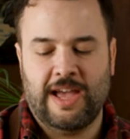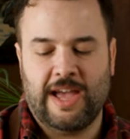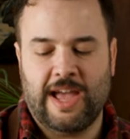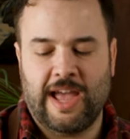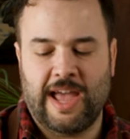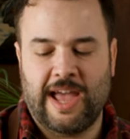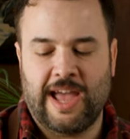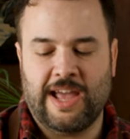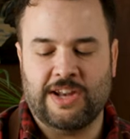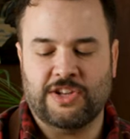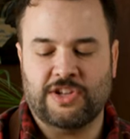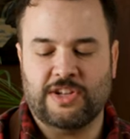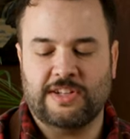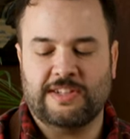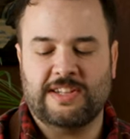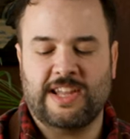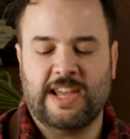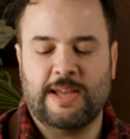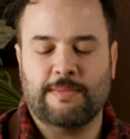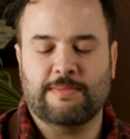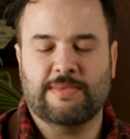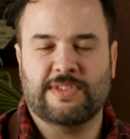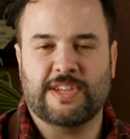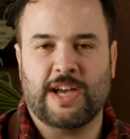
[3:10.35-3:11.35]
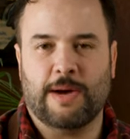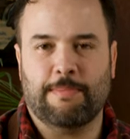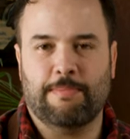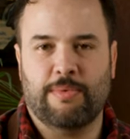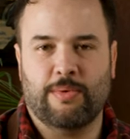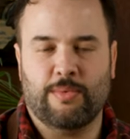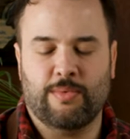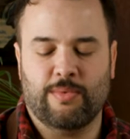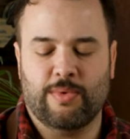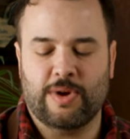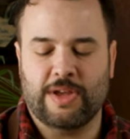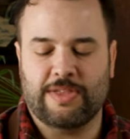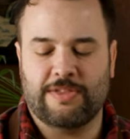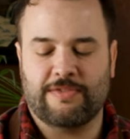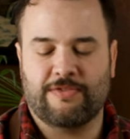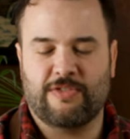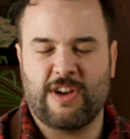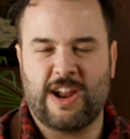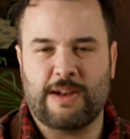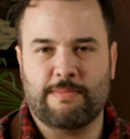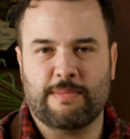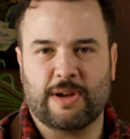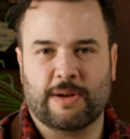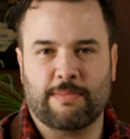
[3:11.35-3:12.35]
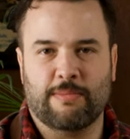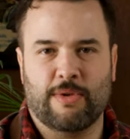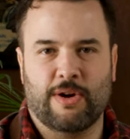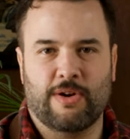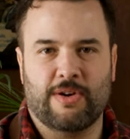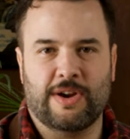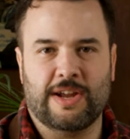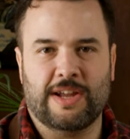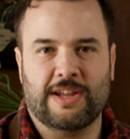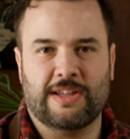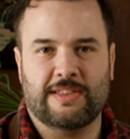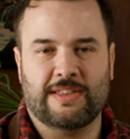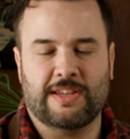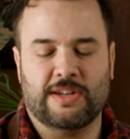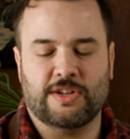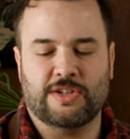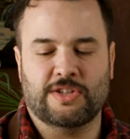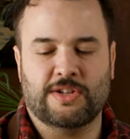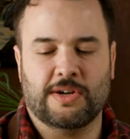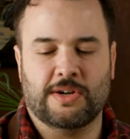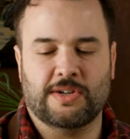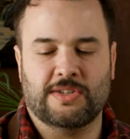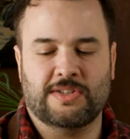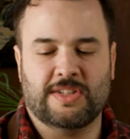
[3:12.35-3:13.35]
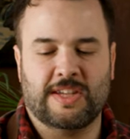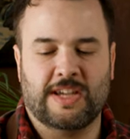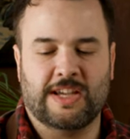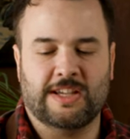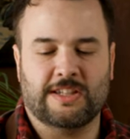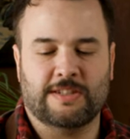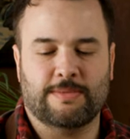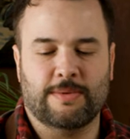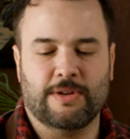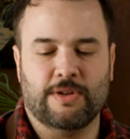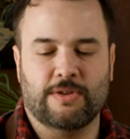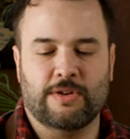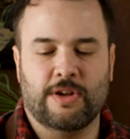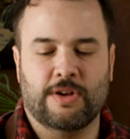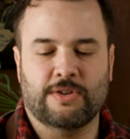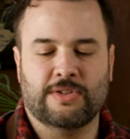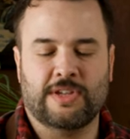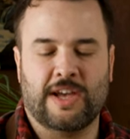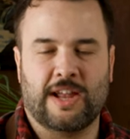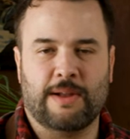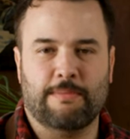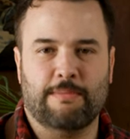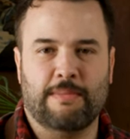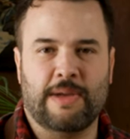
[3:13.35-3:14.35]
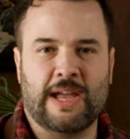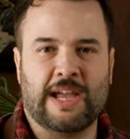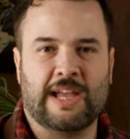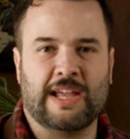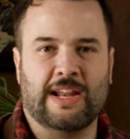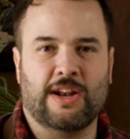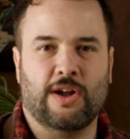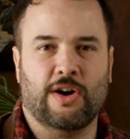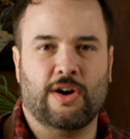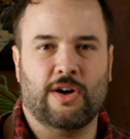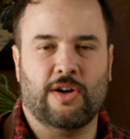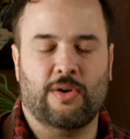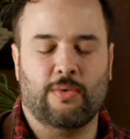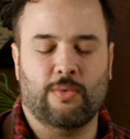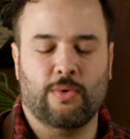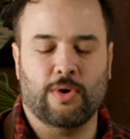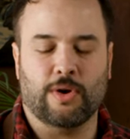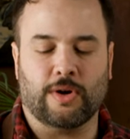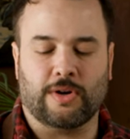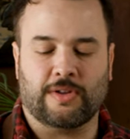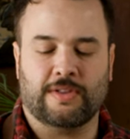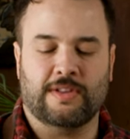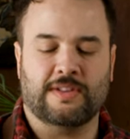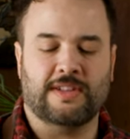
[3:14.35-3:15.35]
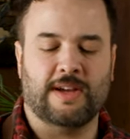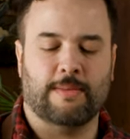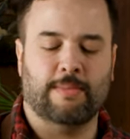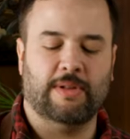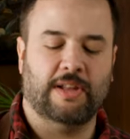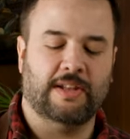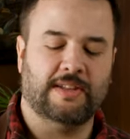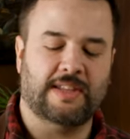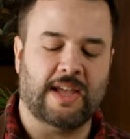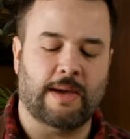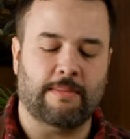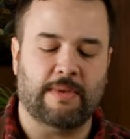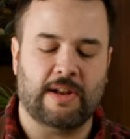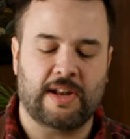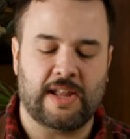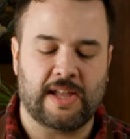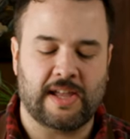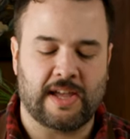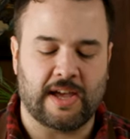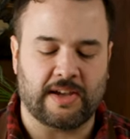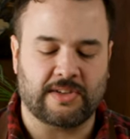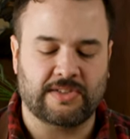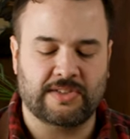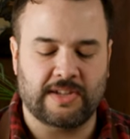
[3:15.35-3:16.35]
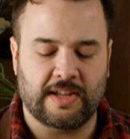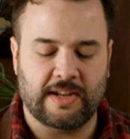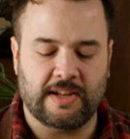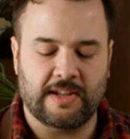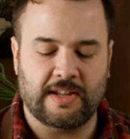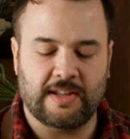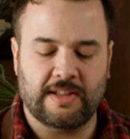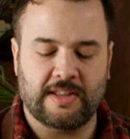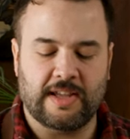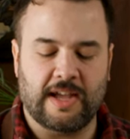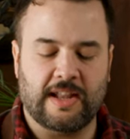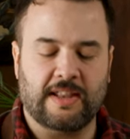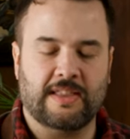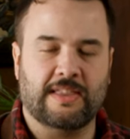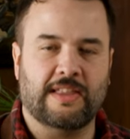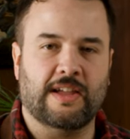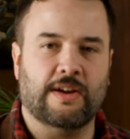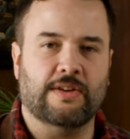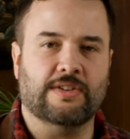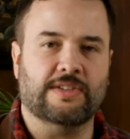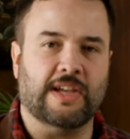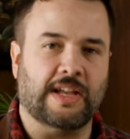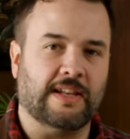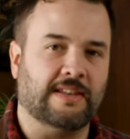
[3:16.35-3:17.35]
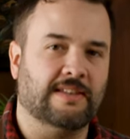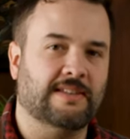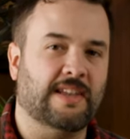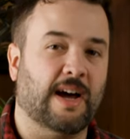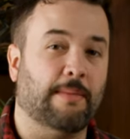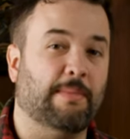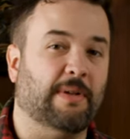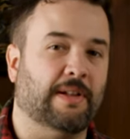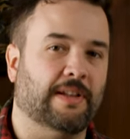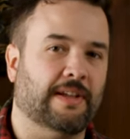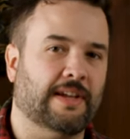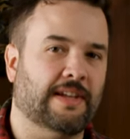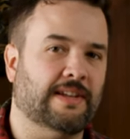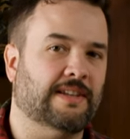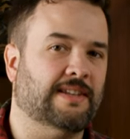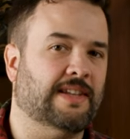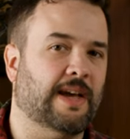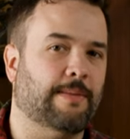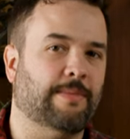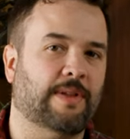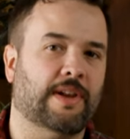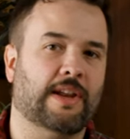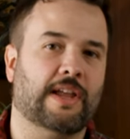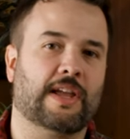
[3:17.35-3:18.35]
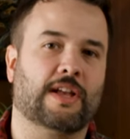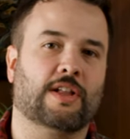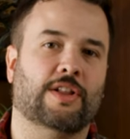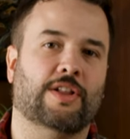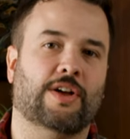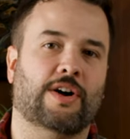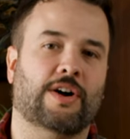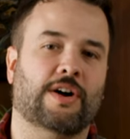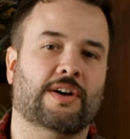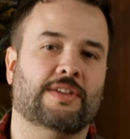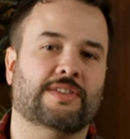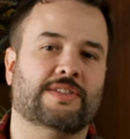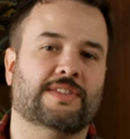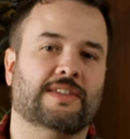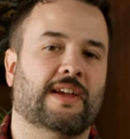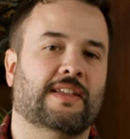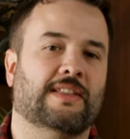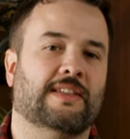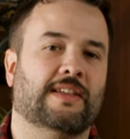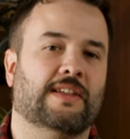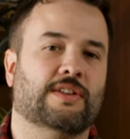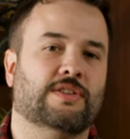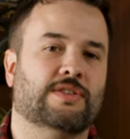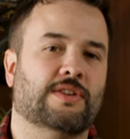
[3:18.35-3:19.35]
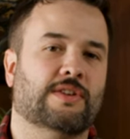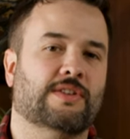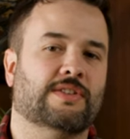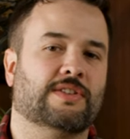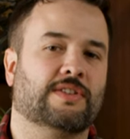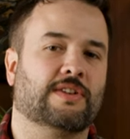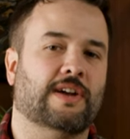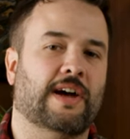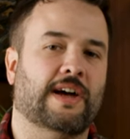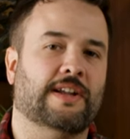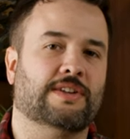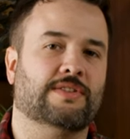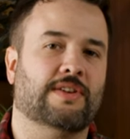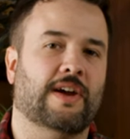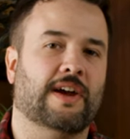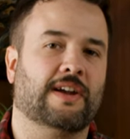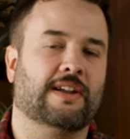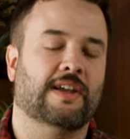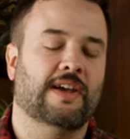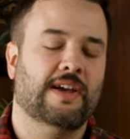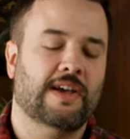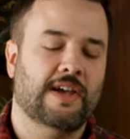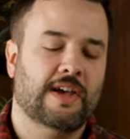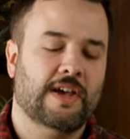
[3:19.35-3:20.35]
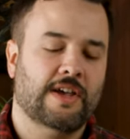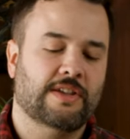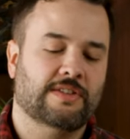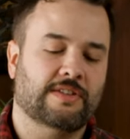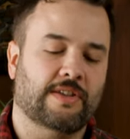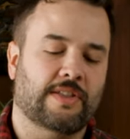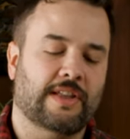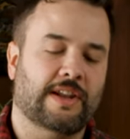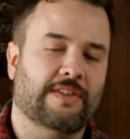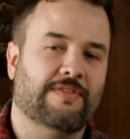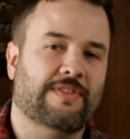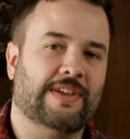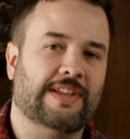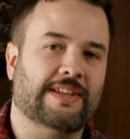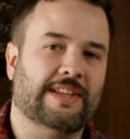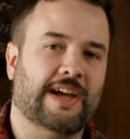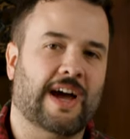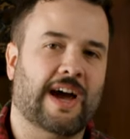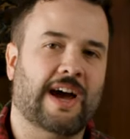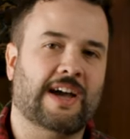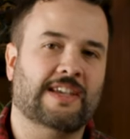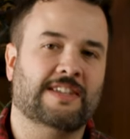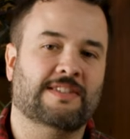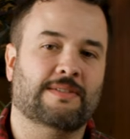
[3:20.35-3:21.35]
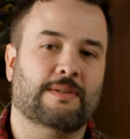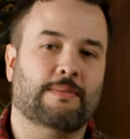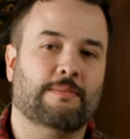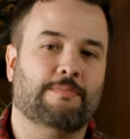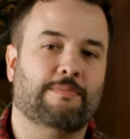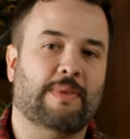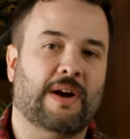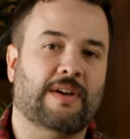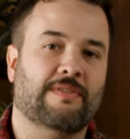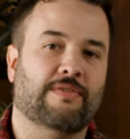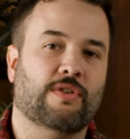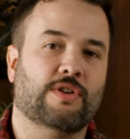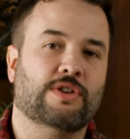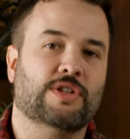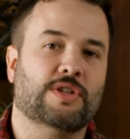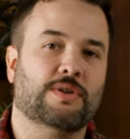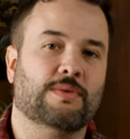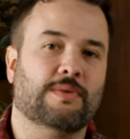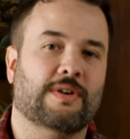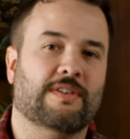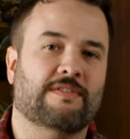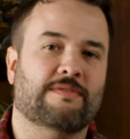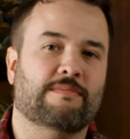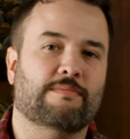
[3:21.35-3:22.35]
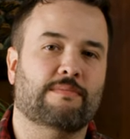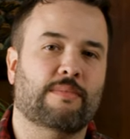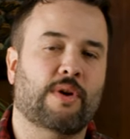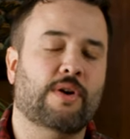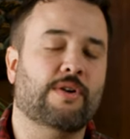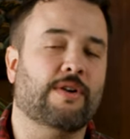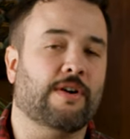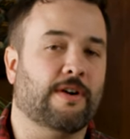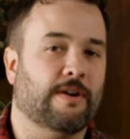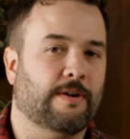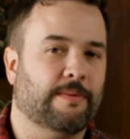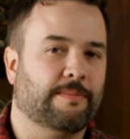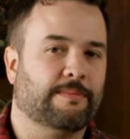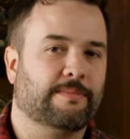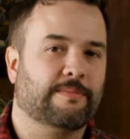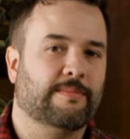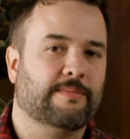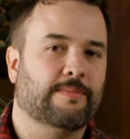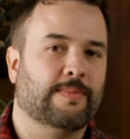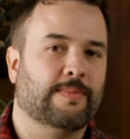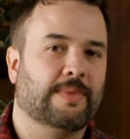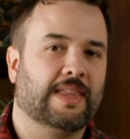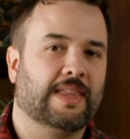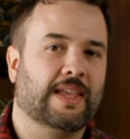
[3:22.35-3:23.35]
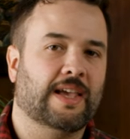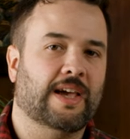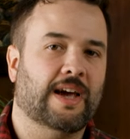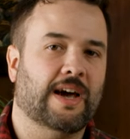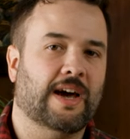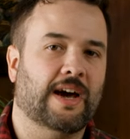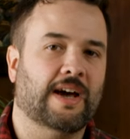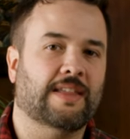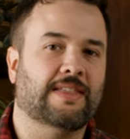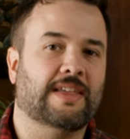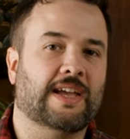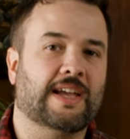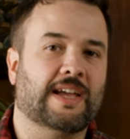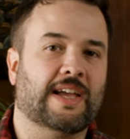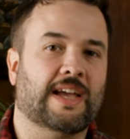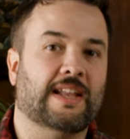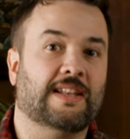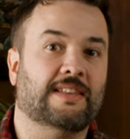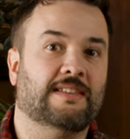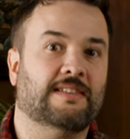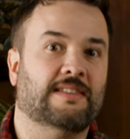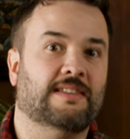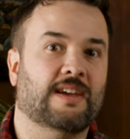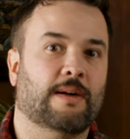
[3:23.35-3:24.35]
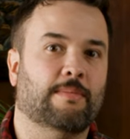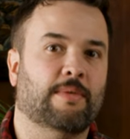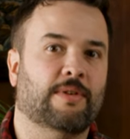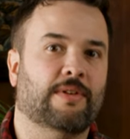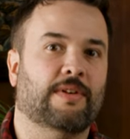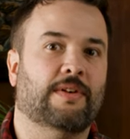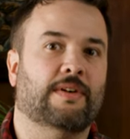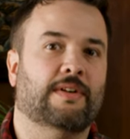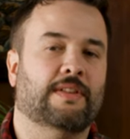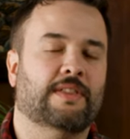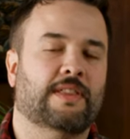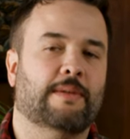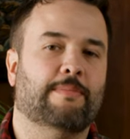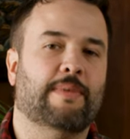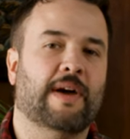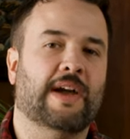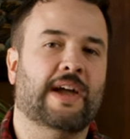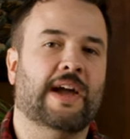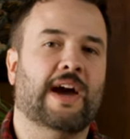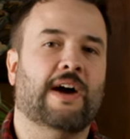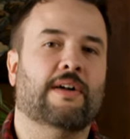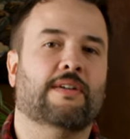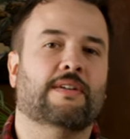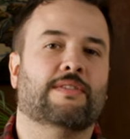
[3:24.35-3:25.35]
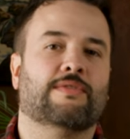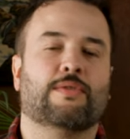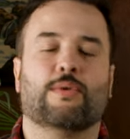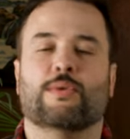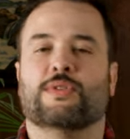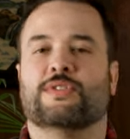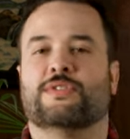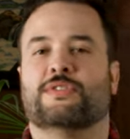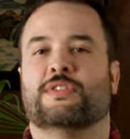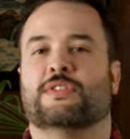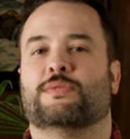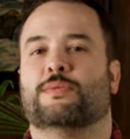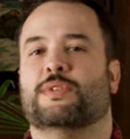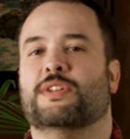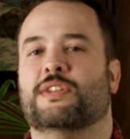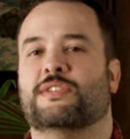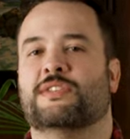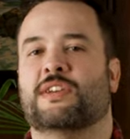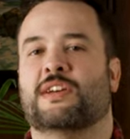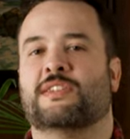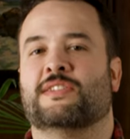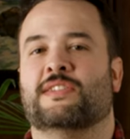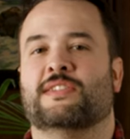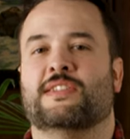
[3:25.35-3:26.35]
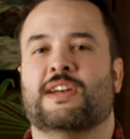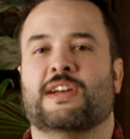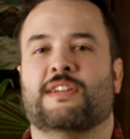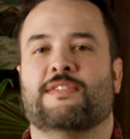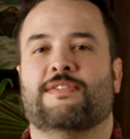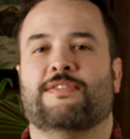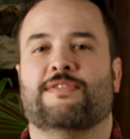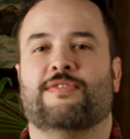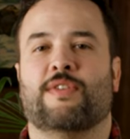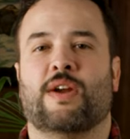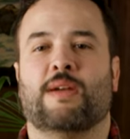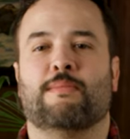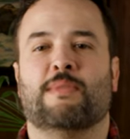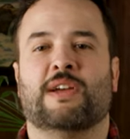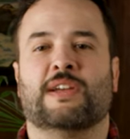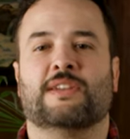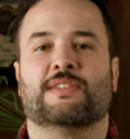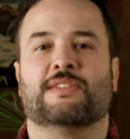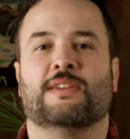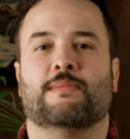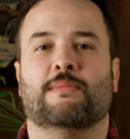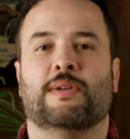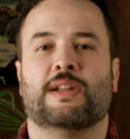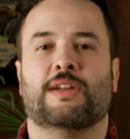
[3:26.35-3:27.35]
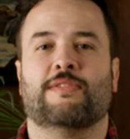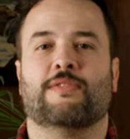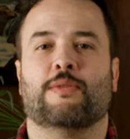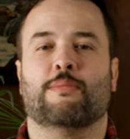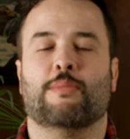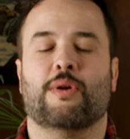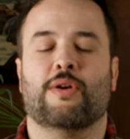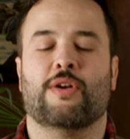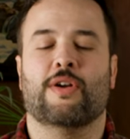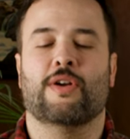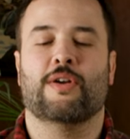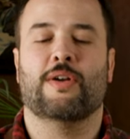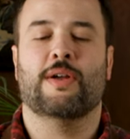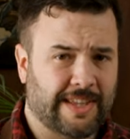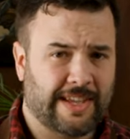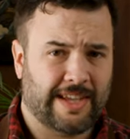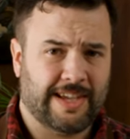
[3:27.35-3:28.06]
And she teams up with Fred McMurray, the insurance salesman, who knows how to make it all work. The double indemnity kicks in, that there's a double indemnity clause in the insurance contract, so that if he dies by virtue of murder, Uh, they get double the payout. Of course, this would necessitate framing somebody for murder.